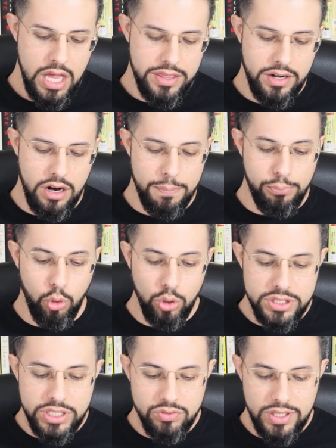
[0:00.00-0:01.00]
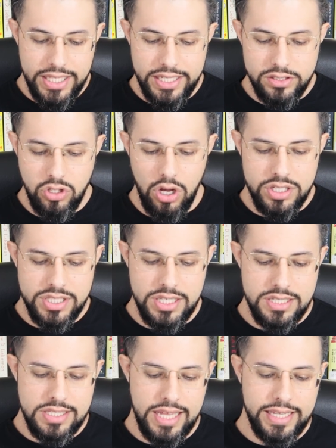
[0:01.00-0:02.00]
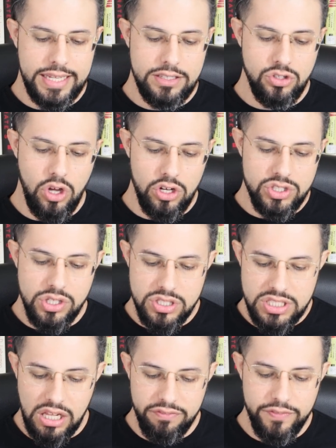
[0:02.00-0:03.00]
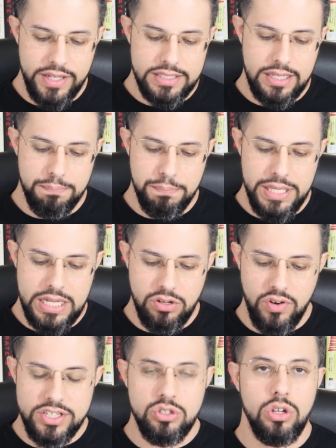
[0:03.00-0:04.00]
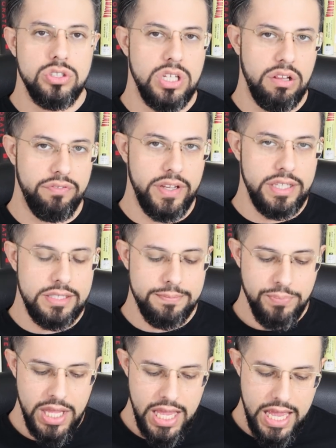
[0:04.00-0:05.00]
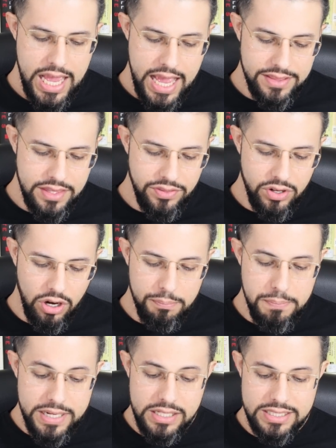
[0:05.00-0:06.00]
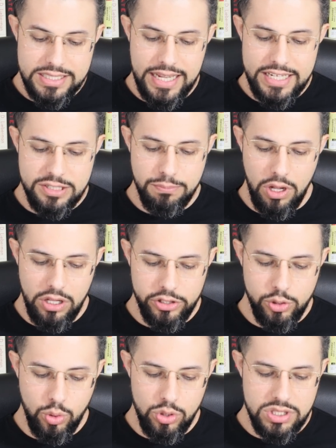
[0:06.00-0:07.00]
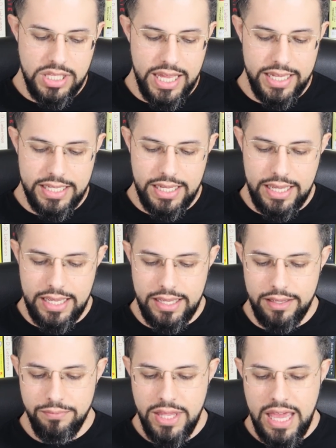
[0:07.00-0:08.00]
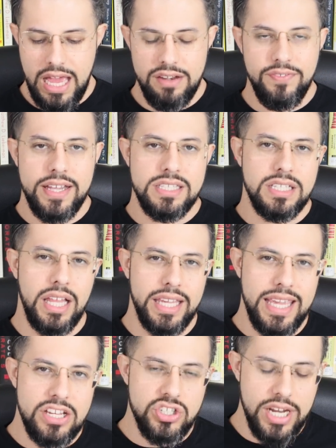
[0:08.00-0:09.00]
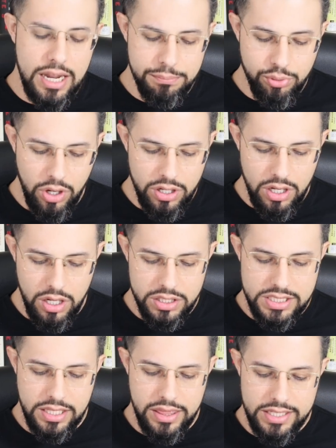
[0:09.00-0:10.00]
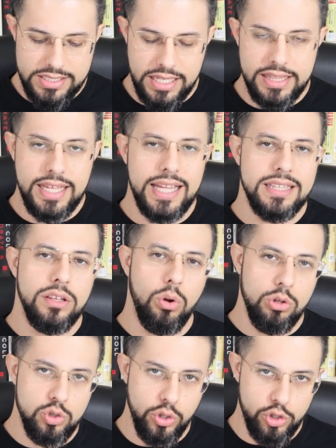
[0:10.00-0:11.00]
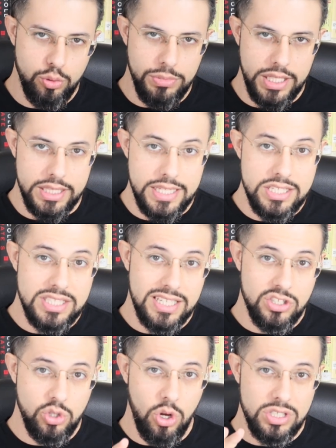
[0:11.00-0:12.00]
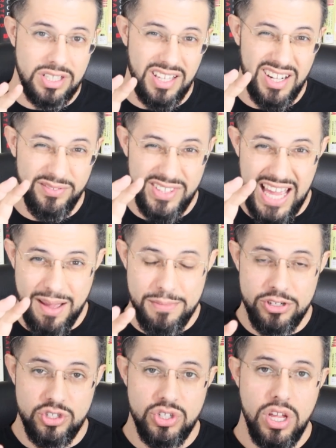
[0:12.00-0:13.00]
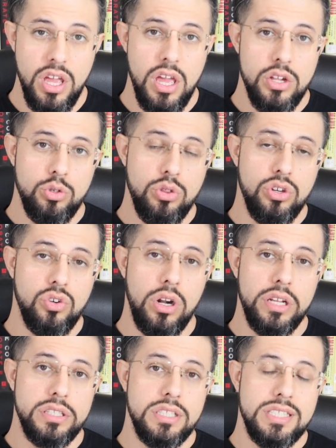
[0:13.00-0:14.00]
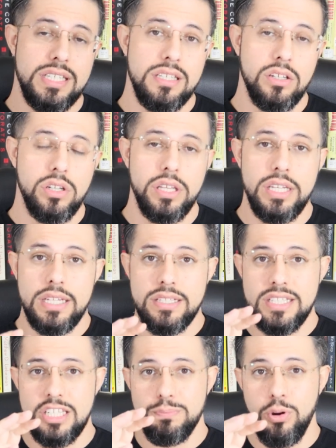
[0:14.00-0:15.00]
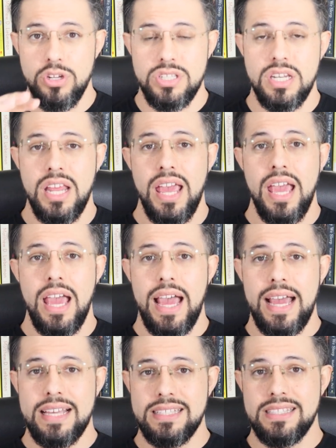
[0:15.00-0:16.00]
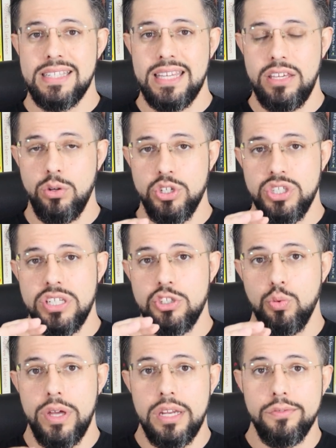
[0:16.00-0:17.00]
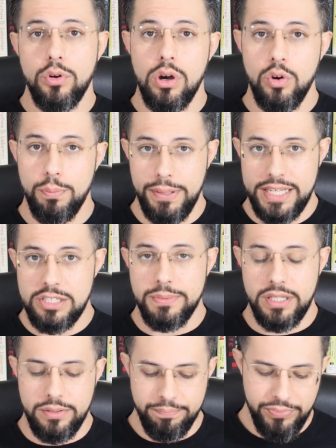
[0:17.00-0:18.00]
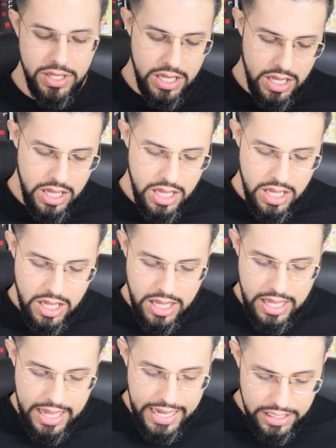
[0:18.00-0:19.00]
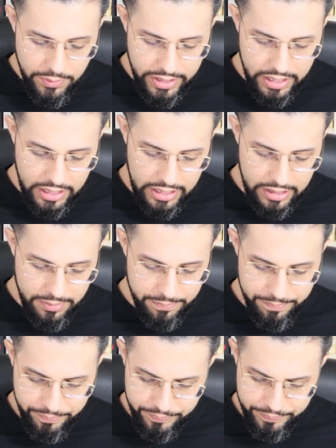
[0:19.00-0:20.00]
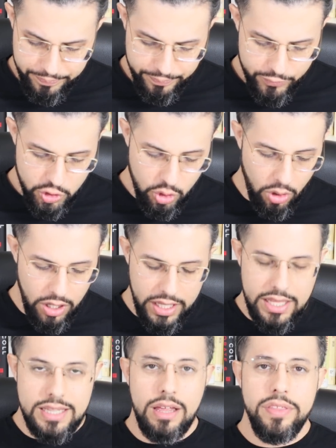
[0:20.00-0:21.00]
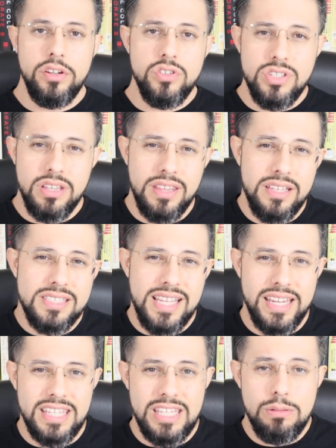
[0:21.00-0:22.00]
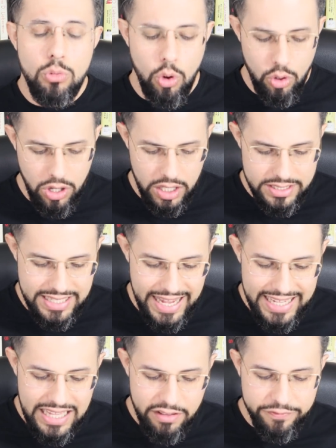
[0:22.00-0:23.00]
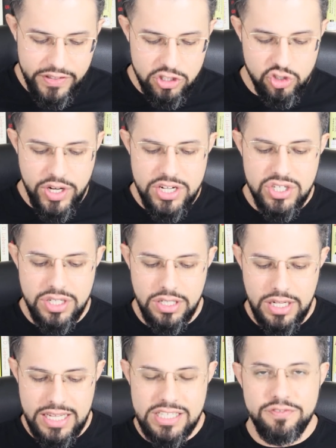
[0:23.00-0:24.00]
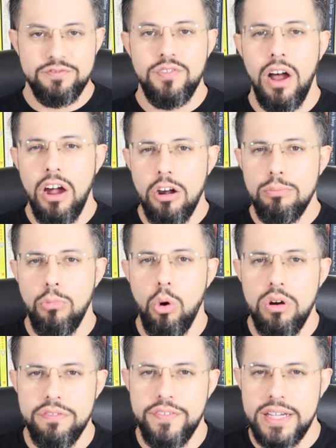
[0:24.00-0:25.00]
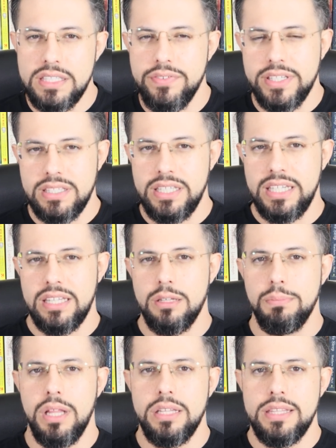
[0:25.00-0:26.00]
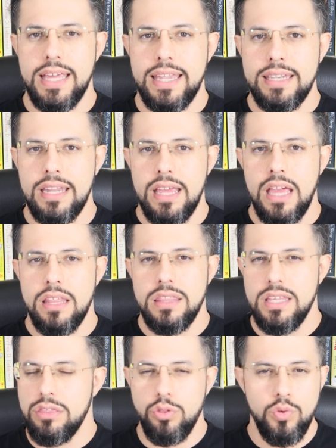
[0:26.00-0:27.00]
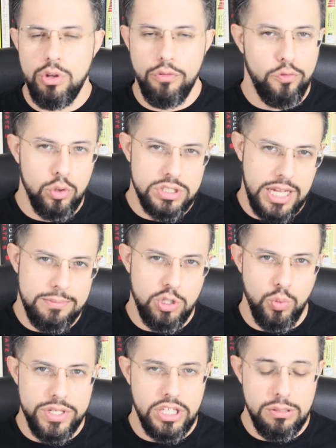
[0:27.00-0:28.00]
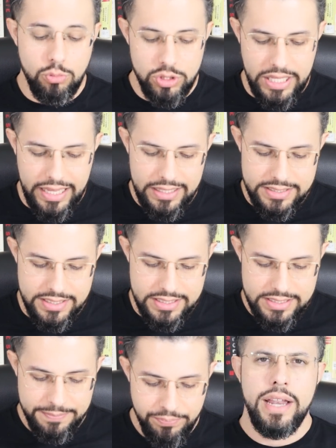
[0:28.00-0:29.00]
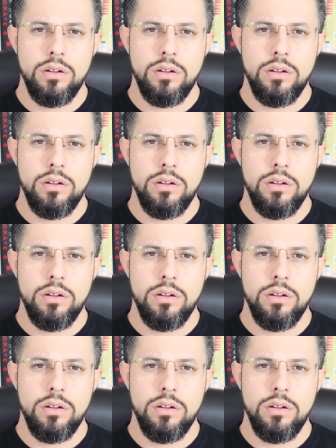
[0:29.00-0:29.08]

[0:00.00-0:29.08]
There are protein-related toxins like indoxyl sulfate and p-cresol sulfate. And then there are middle-sized molecules like advanced glycation end products and things like that that also accumulate. These things cause a lot of damage to the chronic disease, kidney disease person as he or she is waiting for a replacement. Anyway, so now the interesting thing is that hemodiafiltration is far more effective at cleaning the blood than the 3 or 4 times a week hemodialysis.